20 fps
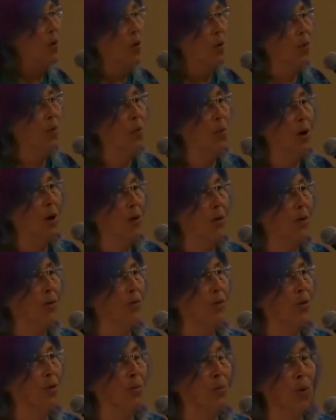hold water
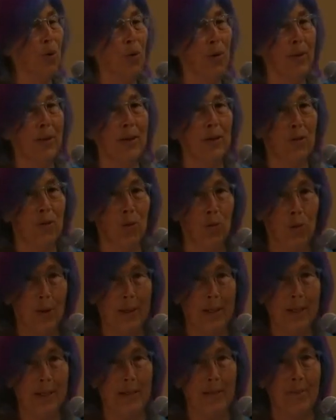for more than
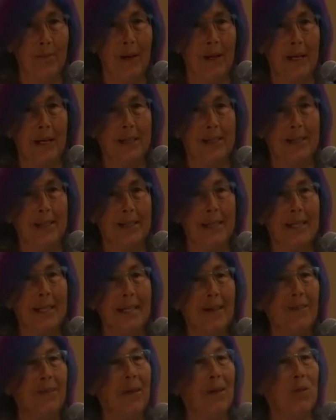20 minutes,
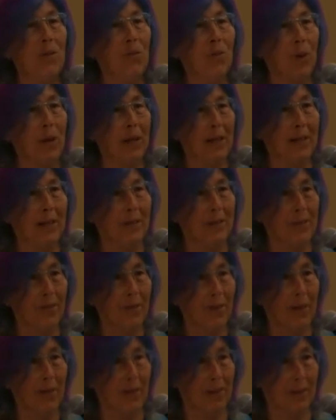even when it's
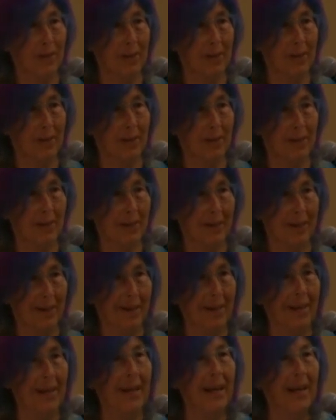filled.
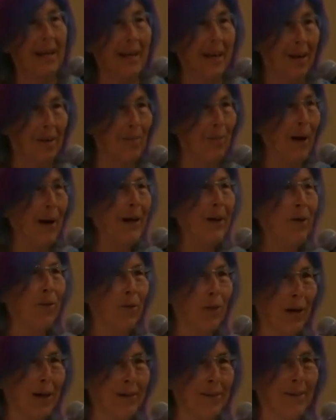
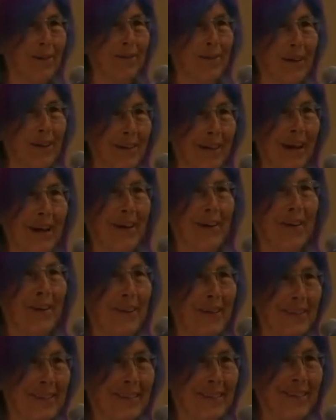Mycorrhizal fungi are
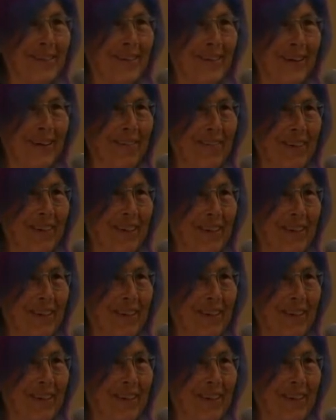the secret of